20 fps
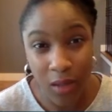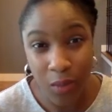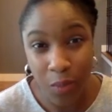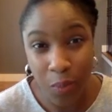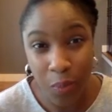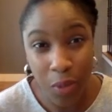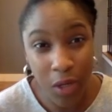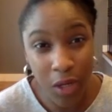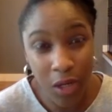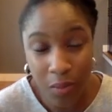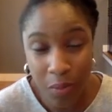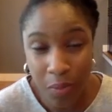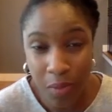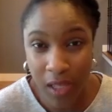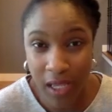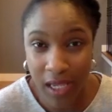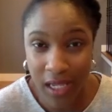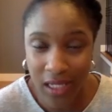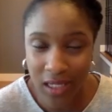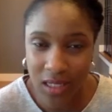put in
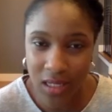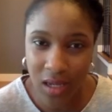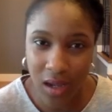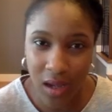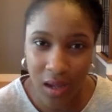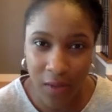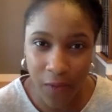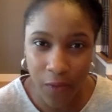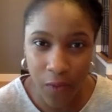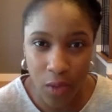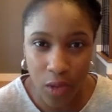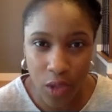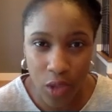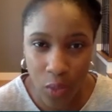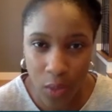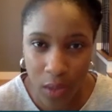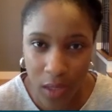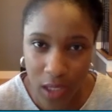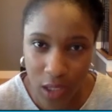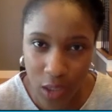place for
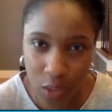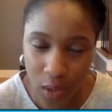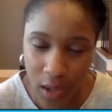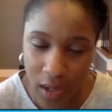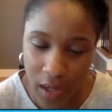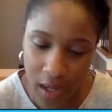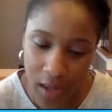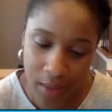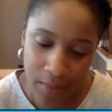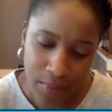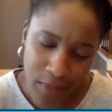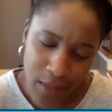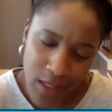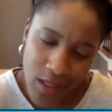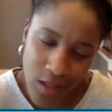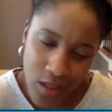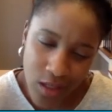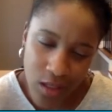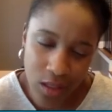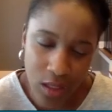2020, this
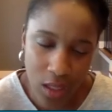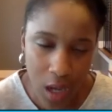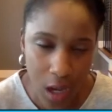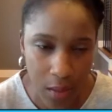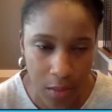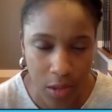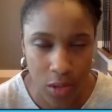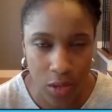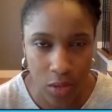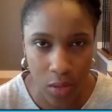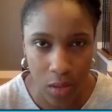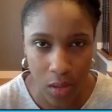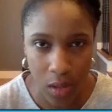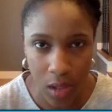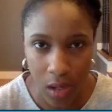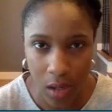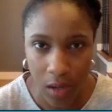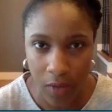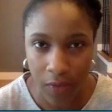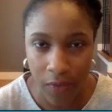is a good time to sort
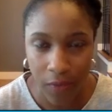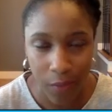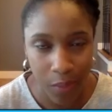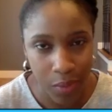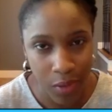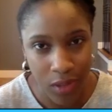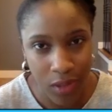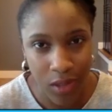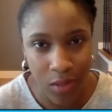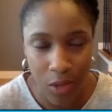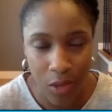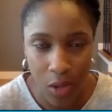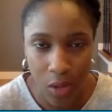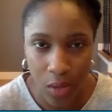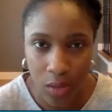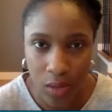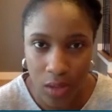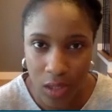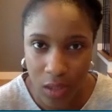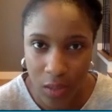of put some
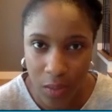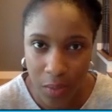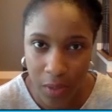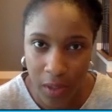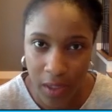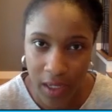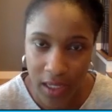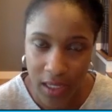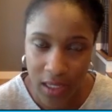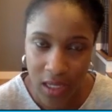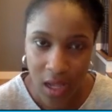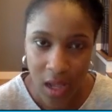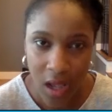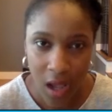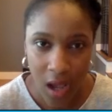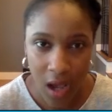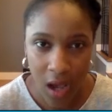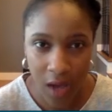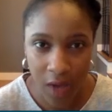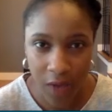goals in place
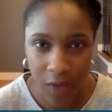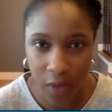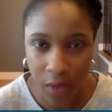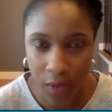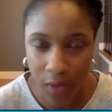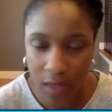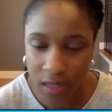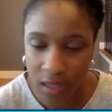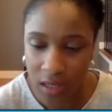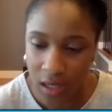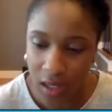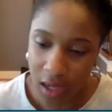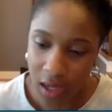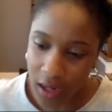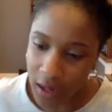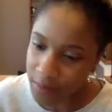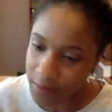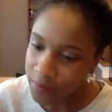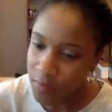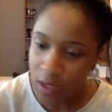for the rest of the
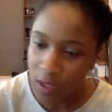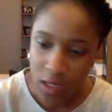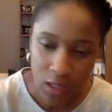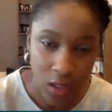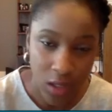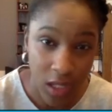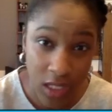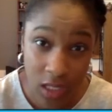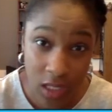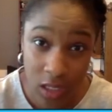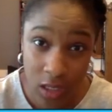year. So let's get